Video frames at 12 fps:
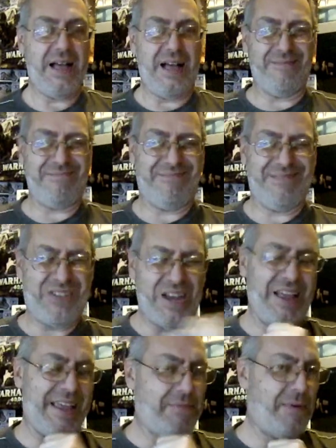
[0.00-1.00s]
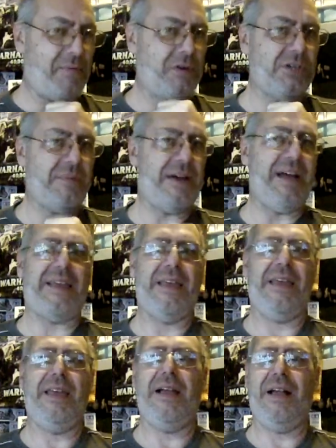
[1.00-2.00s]
I'm trying to get my mojo back,
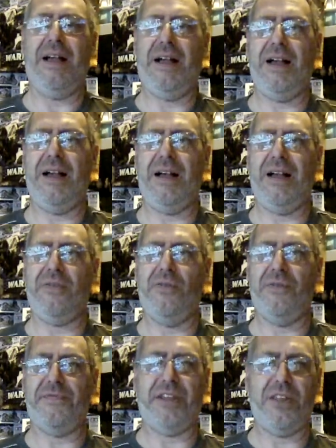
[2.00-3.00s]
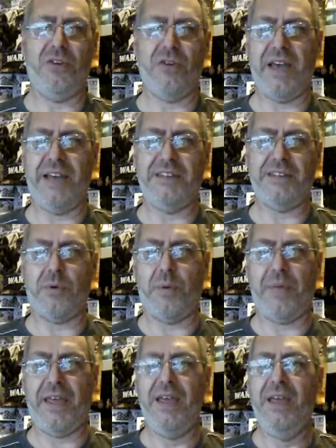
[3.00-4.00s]
and hopefully you guys are with
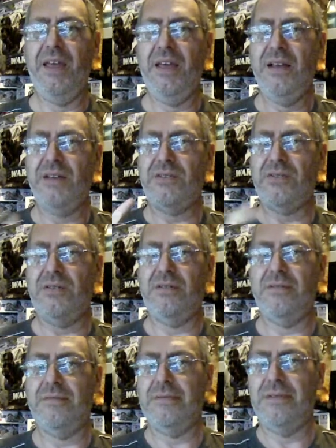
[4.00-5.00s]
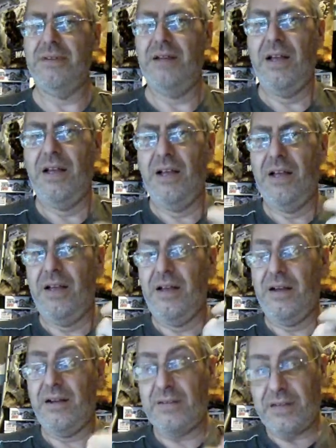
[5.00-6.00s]
me. So
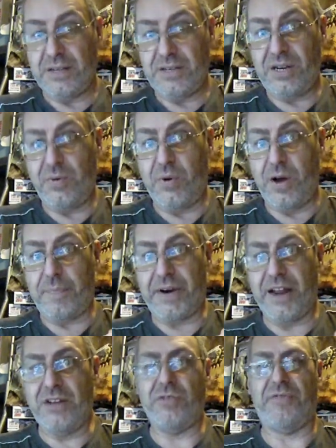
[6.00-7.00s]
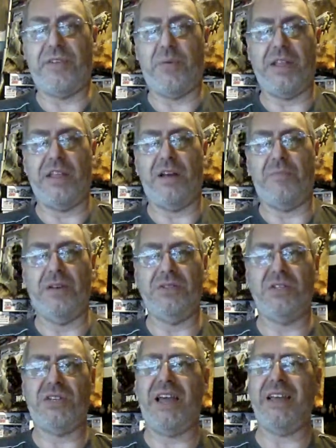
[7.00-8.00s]
let's see what it brings over the winter
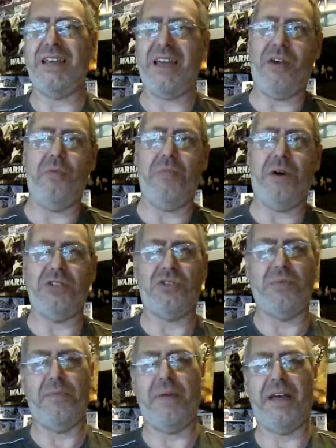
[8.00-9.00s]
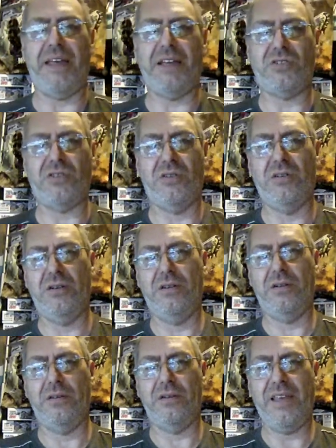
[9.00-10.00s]
months. Can't get out much on my bike,
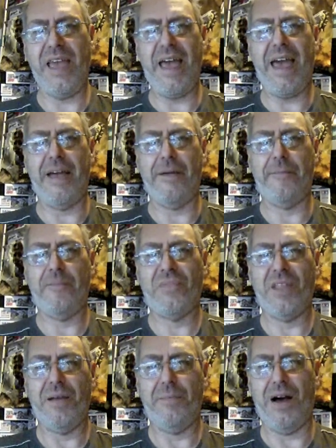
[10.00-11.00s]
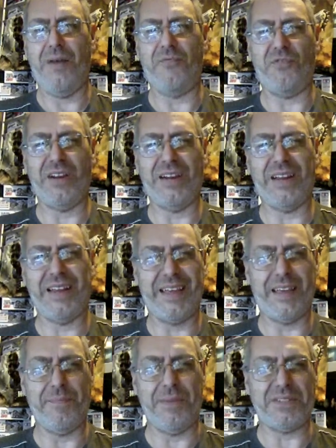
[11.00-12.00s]
so yeah. But I'm really
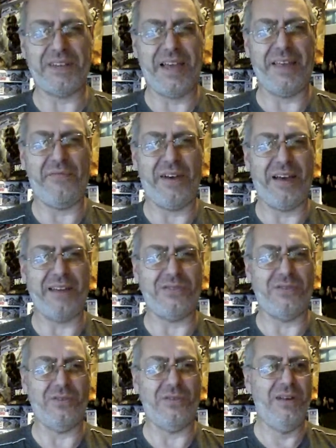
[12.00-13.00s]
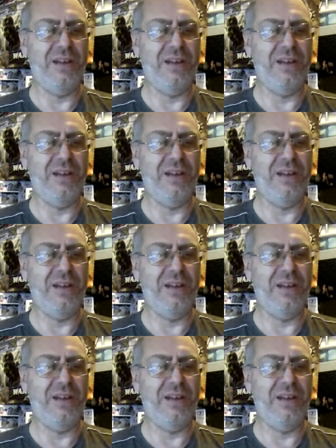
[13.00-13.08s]
liking my SciFi, so...